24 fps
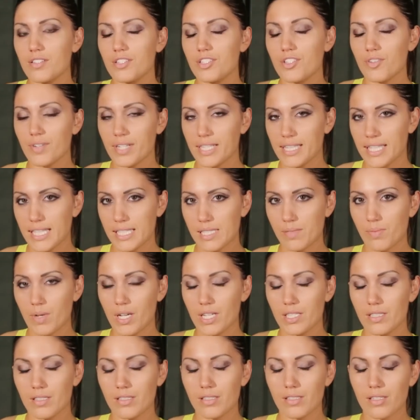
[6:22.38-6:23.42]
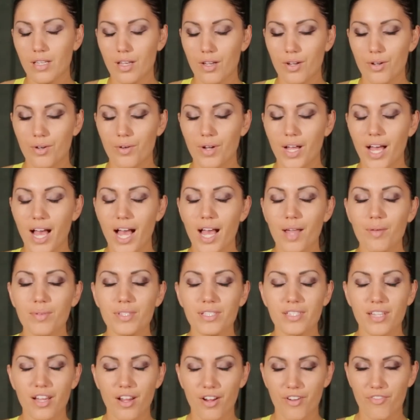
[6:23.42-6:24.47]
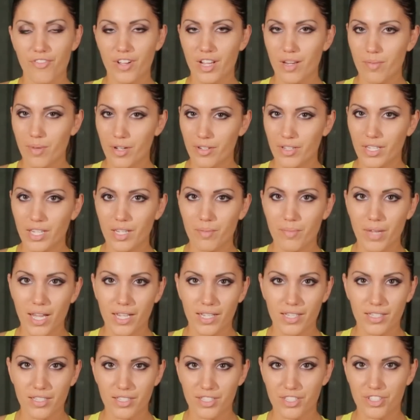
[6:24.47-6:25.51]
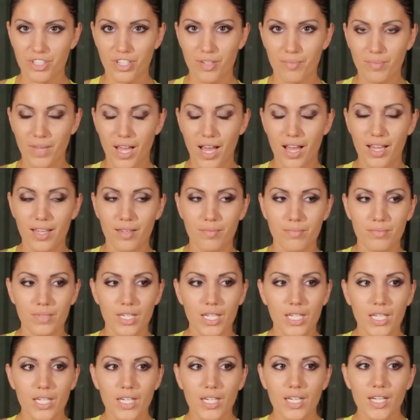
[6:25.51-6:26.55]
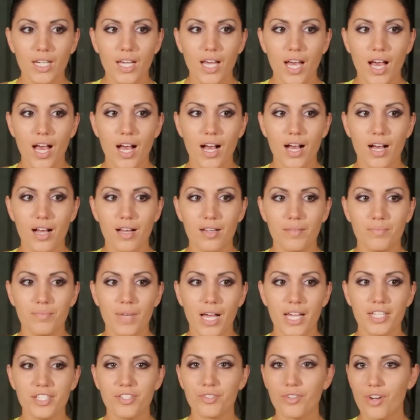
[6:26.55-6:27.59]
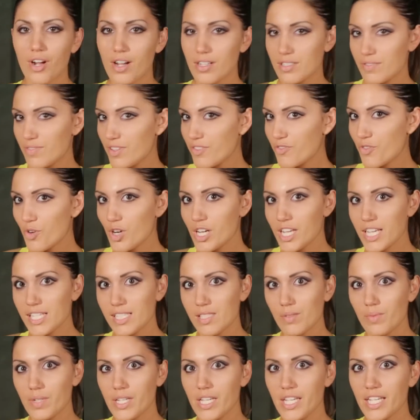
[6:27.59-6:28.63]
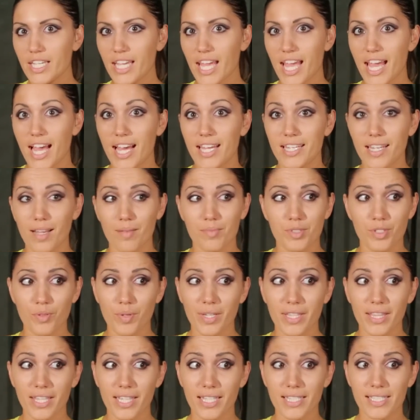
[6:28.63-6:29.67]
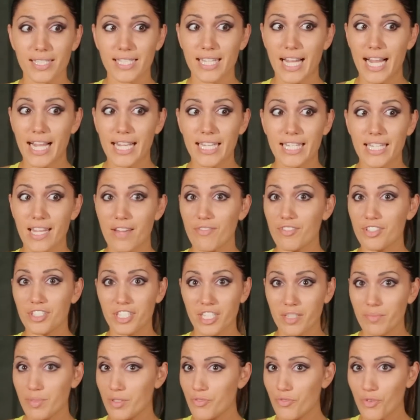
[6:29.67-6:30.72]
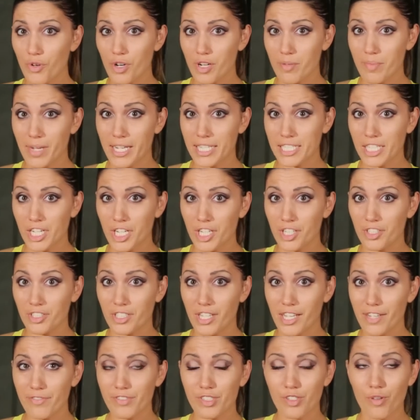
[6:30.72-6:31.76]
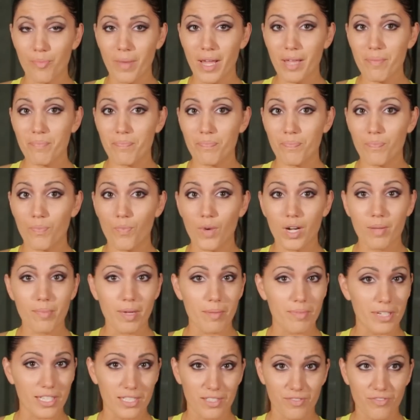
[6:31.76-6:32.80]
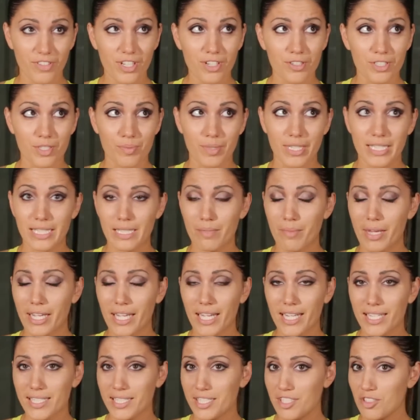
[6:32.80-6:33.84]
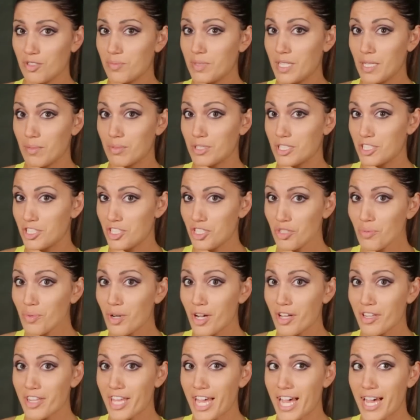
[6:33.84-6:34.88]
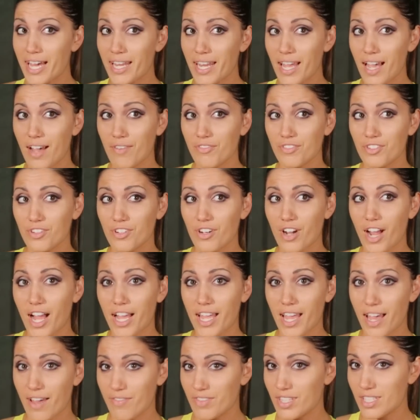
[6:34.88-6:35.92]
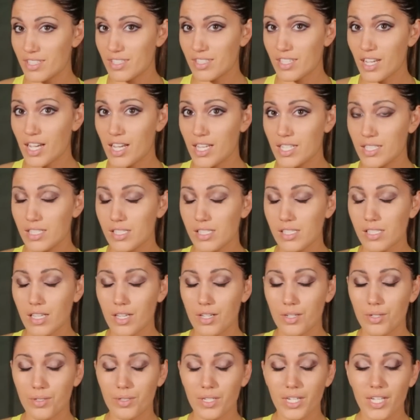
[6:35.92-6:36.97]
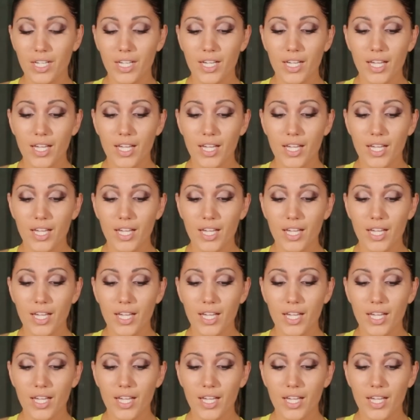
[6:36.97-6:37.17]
during this one. So I was terrified about getting back into the gym. I'm, um, I do CrossFit four days a week, and I'm doing things that I never did before in my entire life. So my one of my biggest fears was, am I going to still be able to do all that after I have this done? So